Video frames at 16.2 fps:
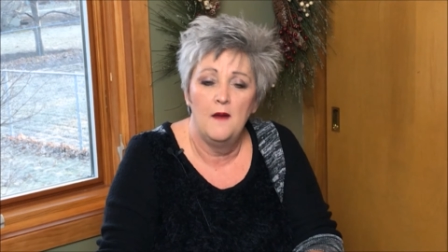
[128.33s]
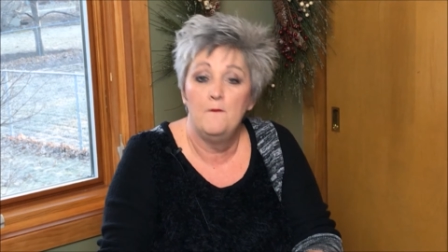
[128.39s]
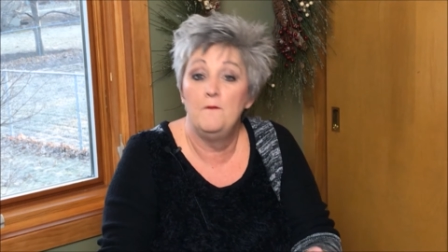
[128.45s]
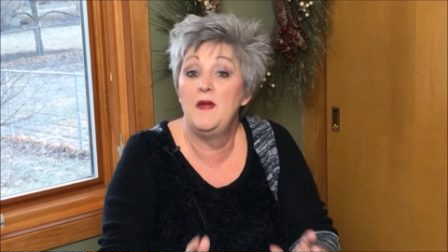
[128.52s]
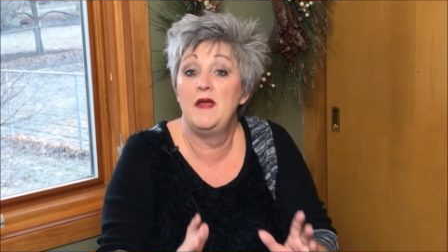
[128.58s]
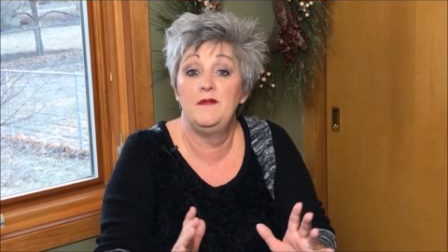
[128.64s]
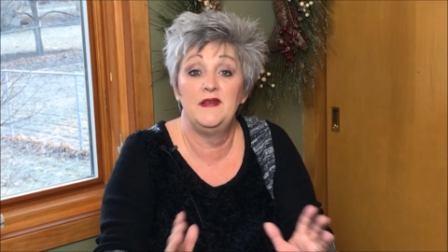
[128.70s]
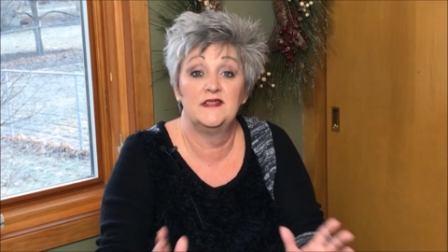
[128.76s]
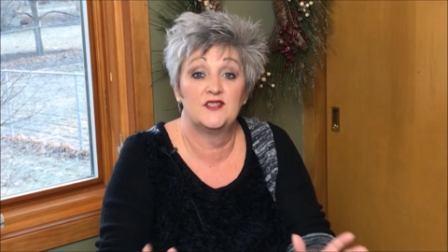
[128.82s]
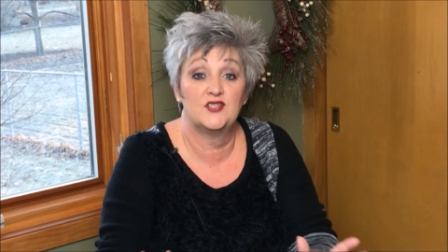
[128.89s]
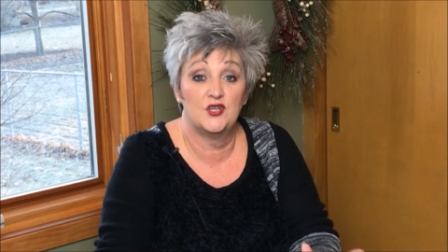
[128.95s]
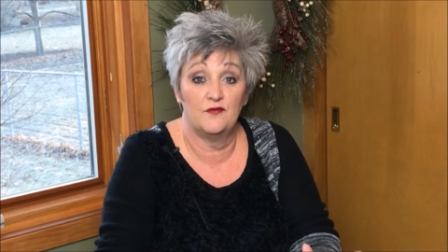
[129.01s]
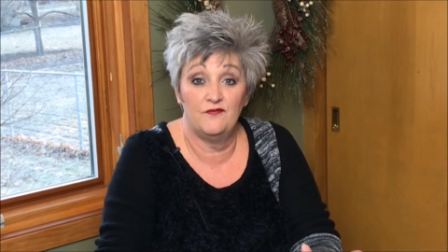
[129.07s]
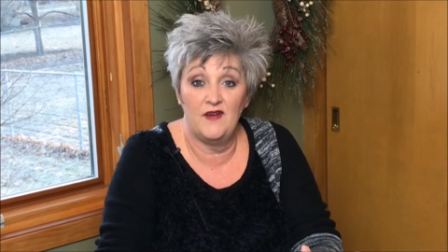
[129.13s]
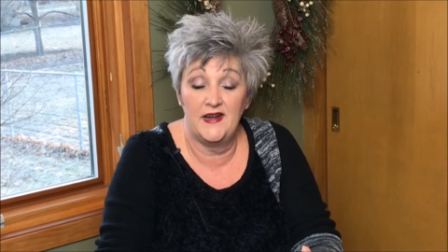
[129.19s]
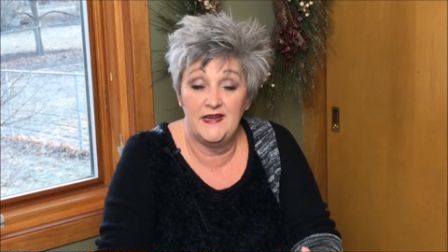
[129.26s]
Maybe it's
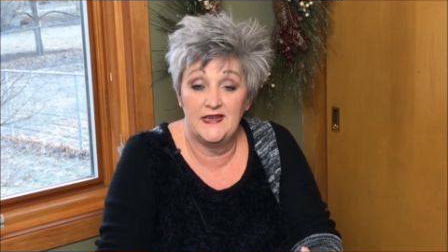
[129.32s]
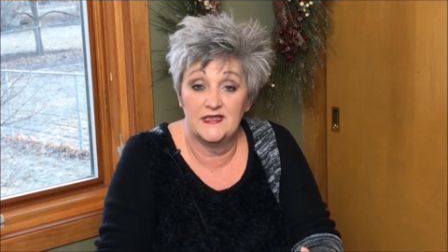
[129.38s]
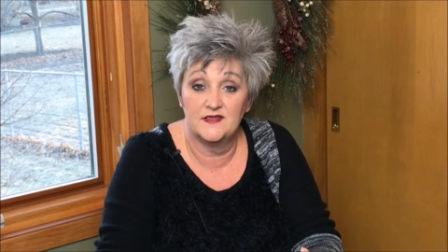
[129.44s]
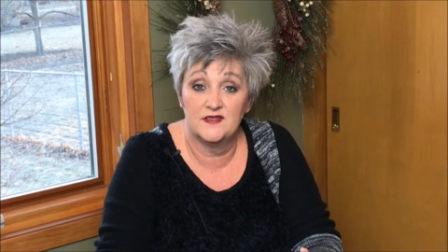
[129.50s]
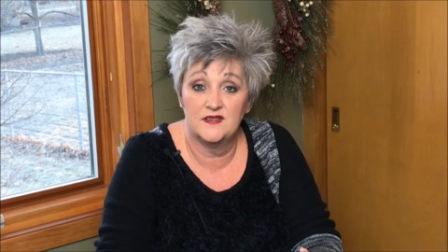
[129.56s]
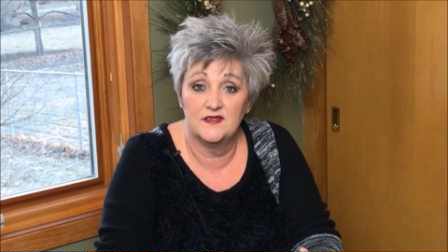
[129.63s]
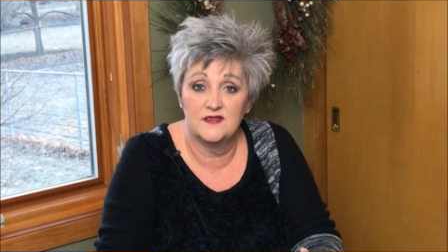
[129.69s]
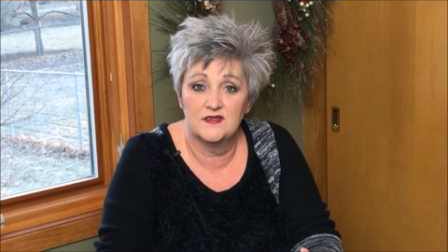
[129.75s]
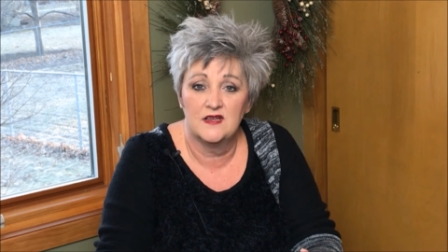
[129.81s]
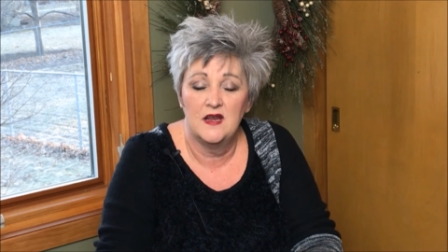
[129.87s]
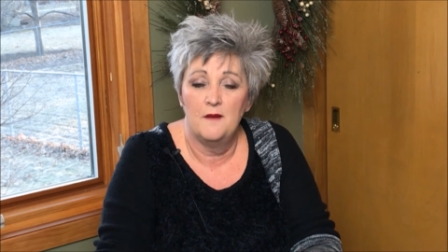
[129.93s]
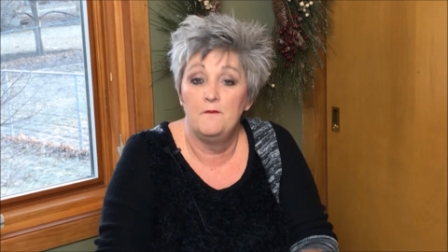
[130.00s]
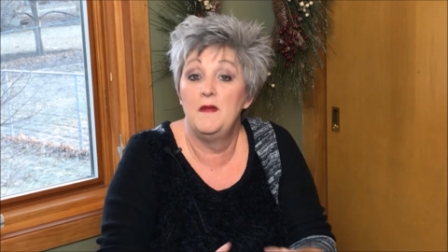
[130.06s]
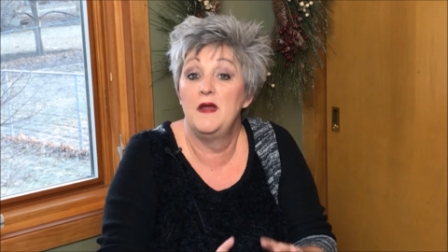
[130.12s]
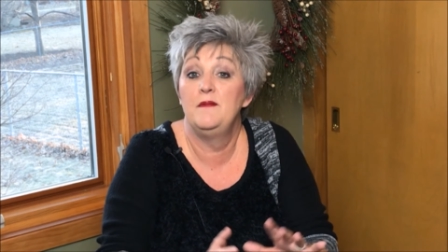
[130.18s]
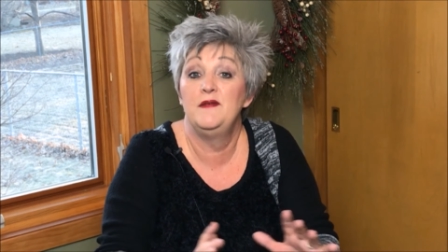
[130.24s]
your finances.
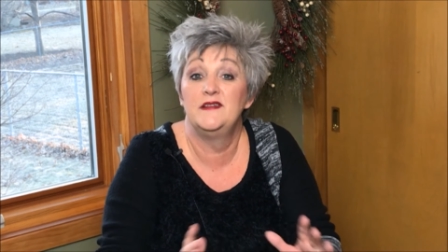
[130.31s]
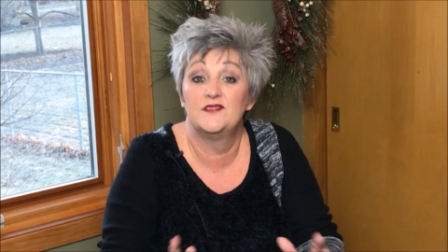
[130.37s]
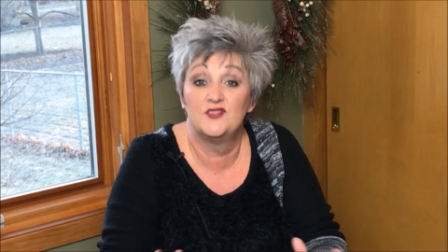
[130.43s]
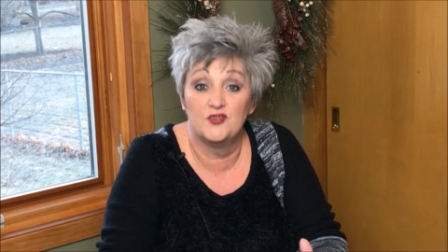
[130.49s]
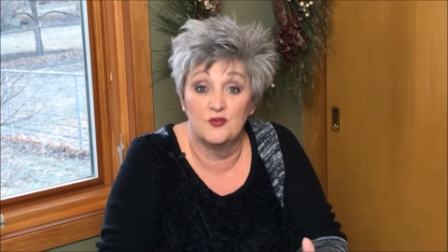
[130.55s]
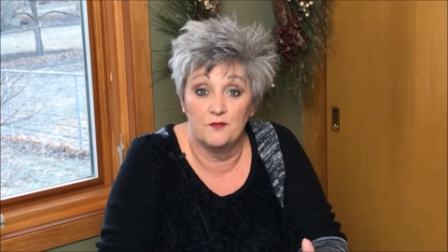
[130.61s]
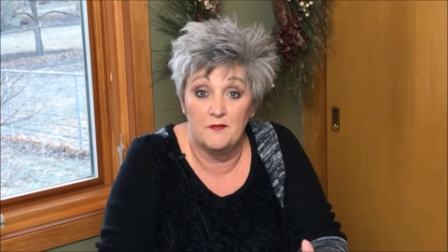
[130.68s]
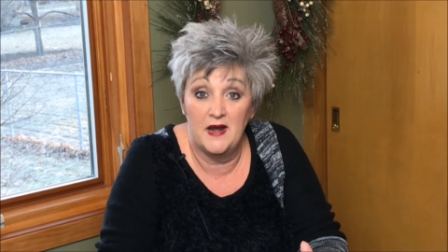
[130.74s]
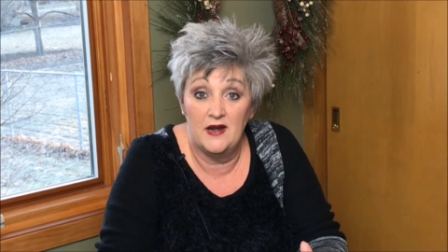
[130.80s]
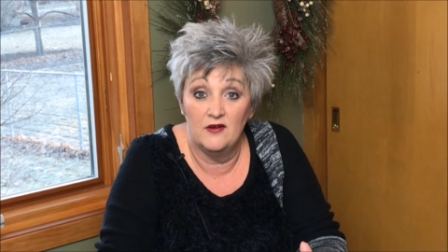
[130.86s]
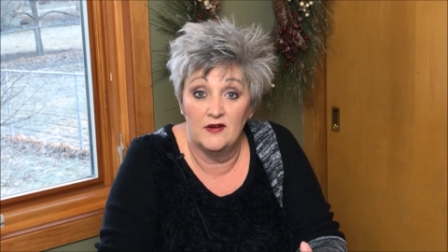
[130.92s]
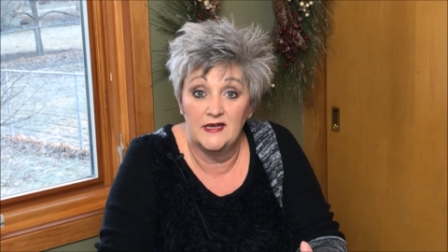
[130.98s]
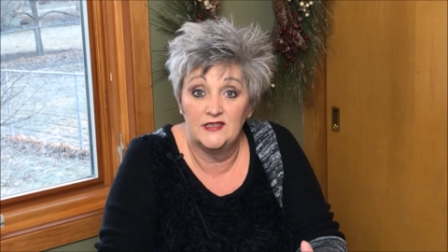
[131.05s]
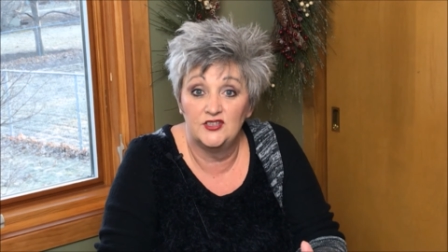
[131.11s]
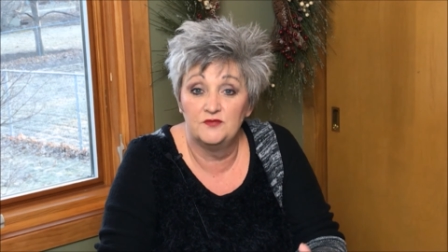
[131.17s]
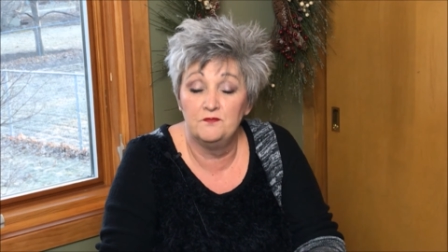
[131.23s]
Maybe it's your
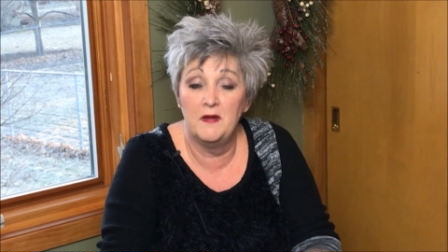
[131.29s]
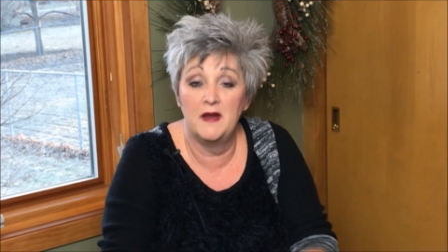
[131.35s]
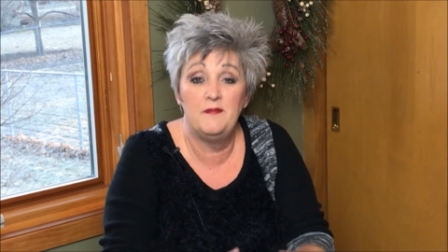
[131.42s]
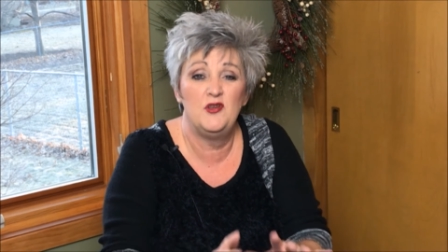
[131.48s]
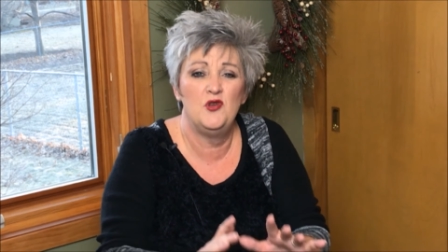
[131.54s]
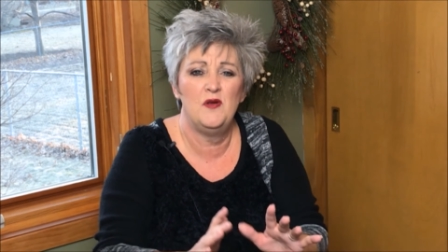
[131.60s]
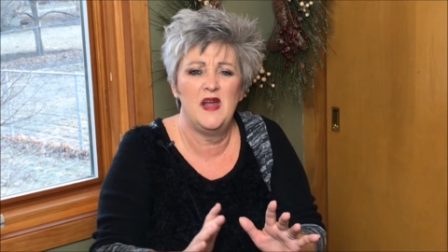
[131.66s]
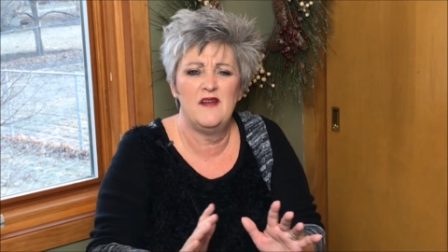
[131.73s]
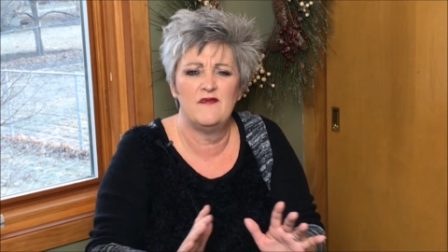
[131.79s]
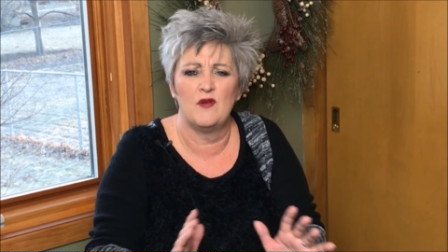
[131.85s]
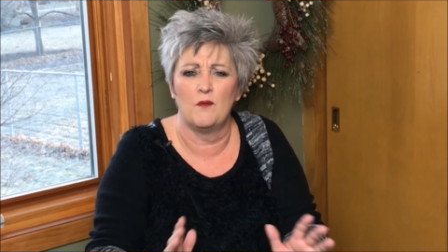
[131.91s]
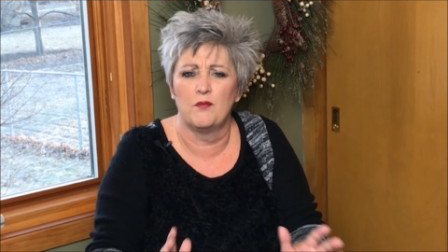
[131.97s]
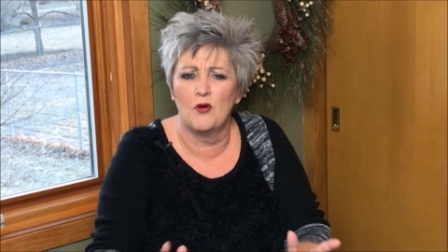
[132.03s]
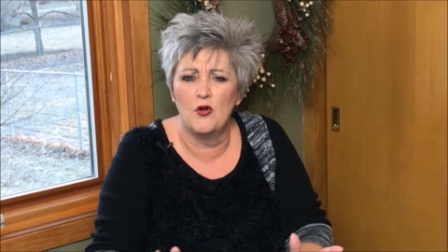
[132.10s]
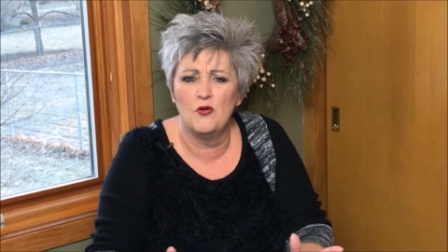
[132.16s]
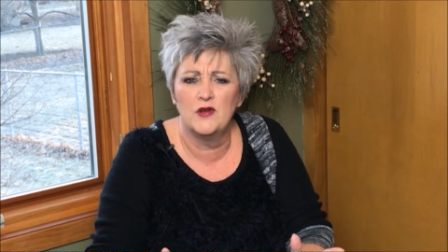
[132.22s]
marriage. Maybe you have a
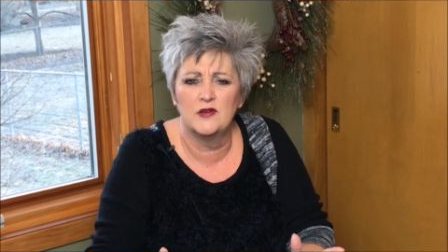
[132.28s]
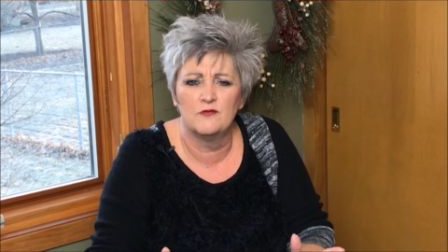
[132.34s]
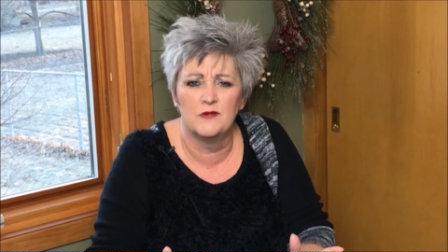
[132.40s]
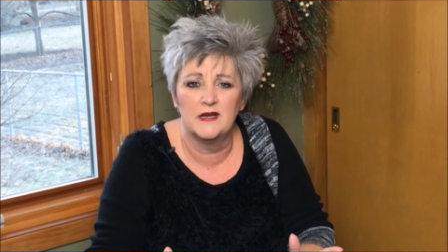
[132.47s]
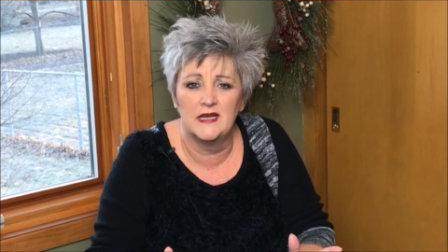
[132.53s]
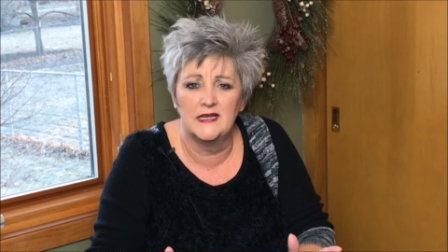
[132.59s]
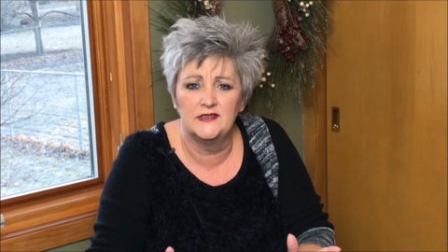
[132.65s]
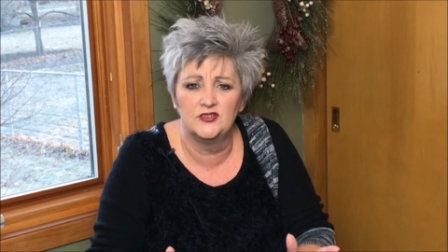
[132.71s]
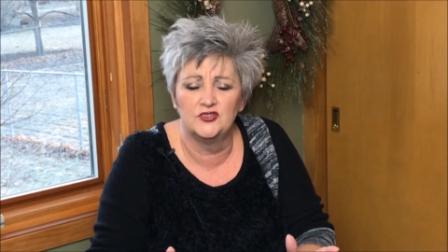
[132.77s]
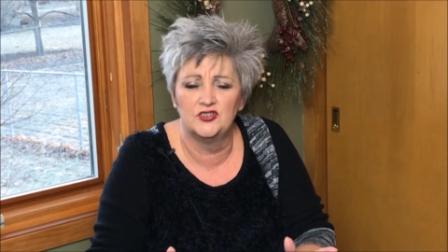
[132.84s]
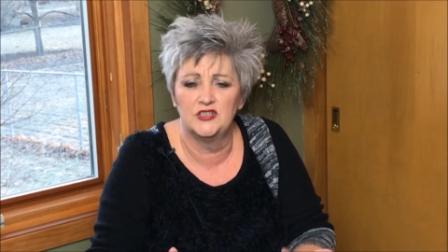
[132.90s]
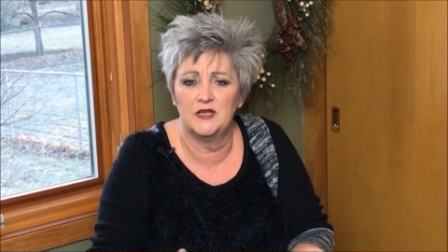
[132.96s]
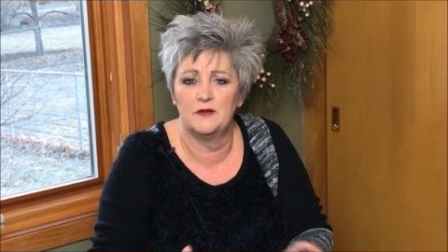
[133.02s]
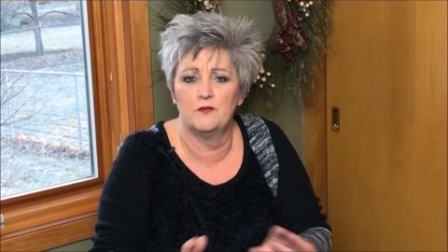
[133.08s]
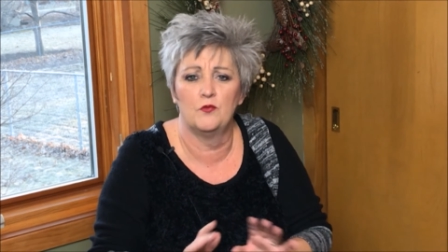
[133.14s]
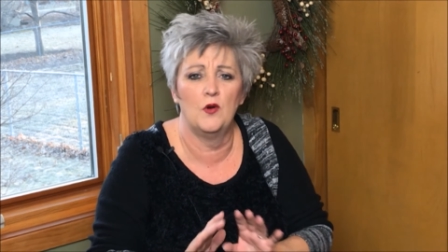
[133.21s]
broken relationship.